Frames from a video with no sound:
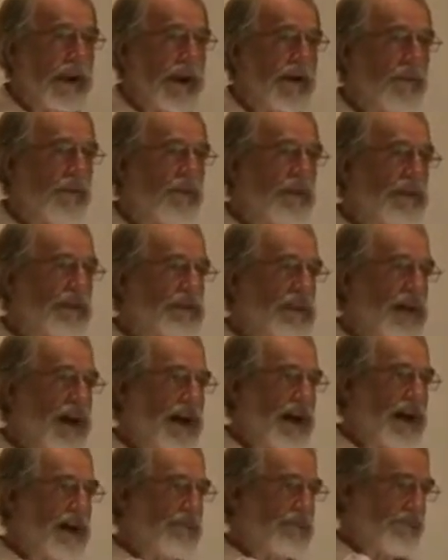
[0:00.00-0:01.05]
At one
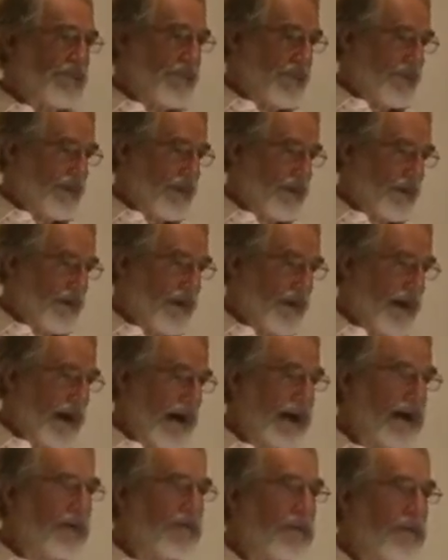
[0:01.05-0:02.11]
time,
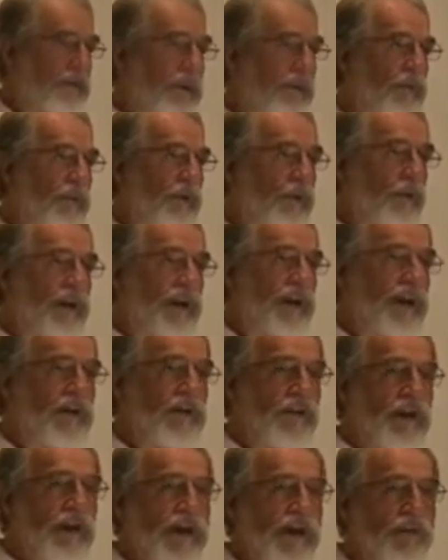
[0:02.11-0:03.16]
I can remember when it
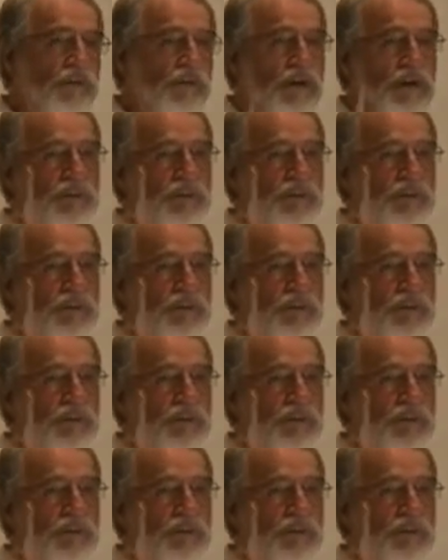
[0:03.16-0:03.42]
only had